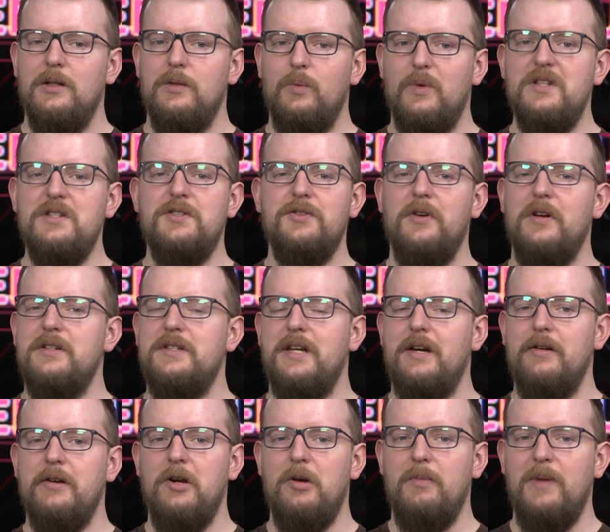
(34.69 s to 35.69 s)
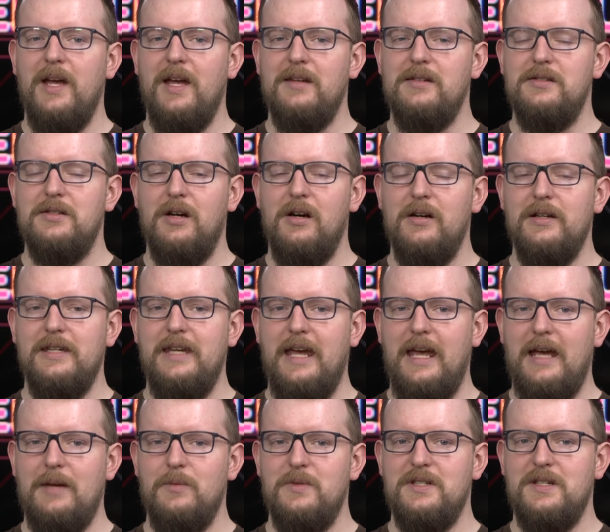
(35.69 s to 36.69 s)
Windsor, Ontario man Dong
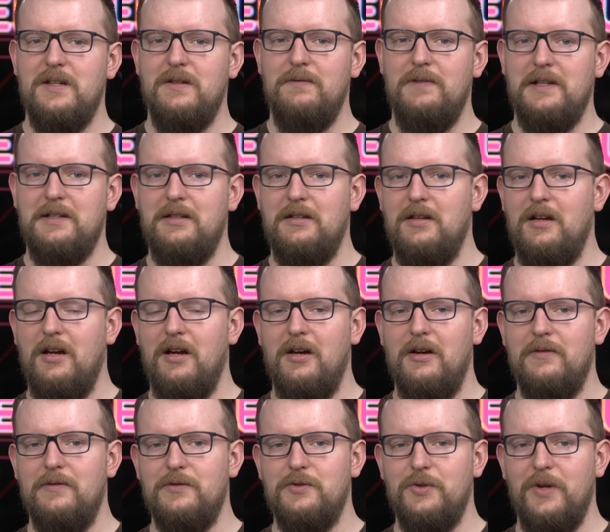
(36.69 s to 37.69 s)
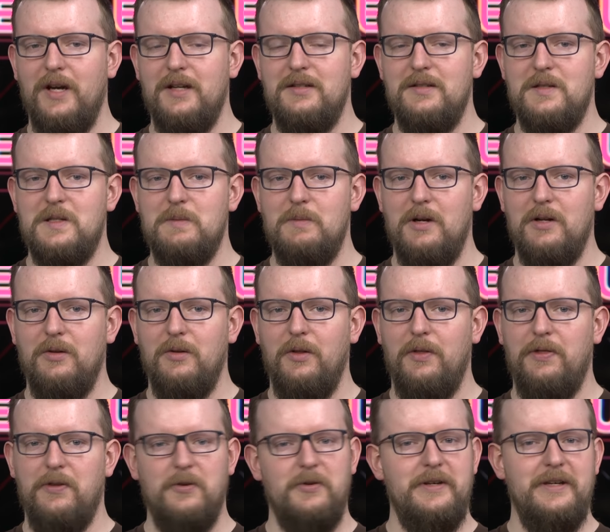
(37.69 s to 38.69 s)
Yan was convicted of trying to smuggle
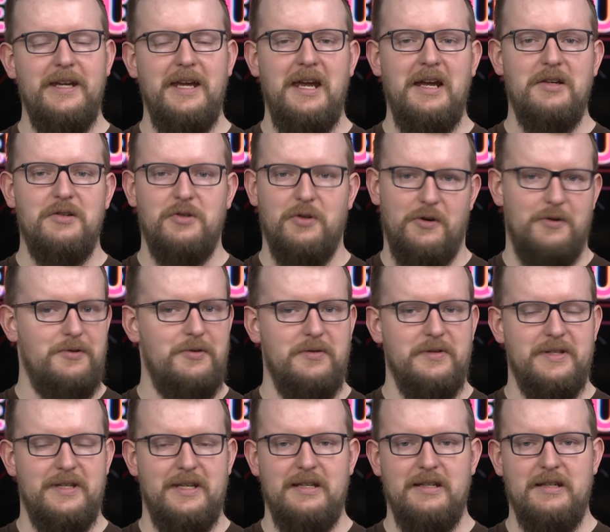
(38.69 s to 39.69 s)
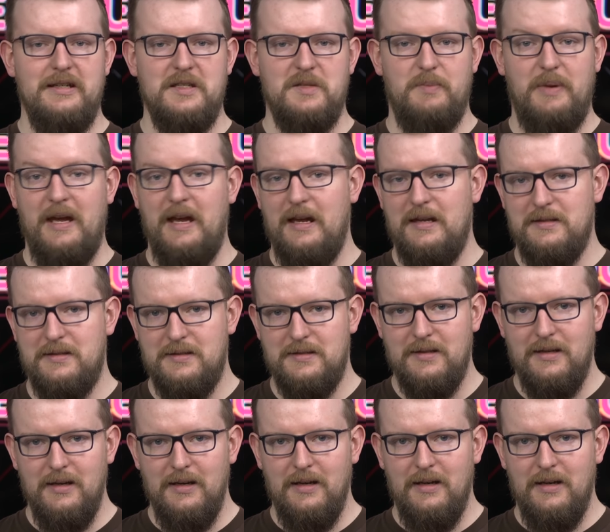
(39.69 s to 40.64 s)
thirty-eight turtles in his pants,